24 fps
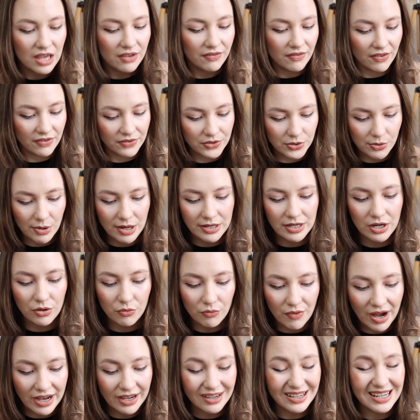51
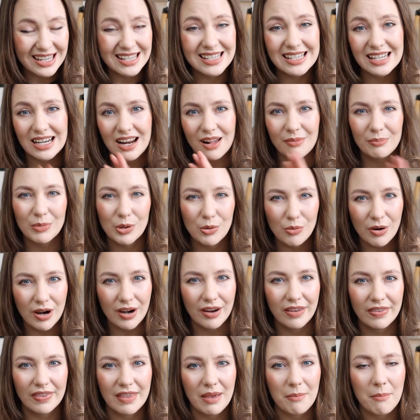and Reckless, and I'll be
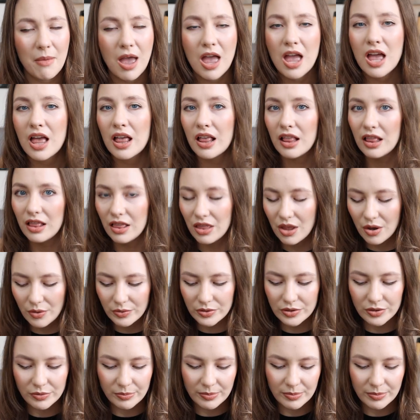wearing them loads.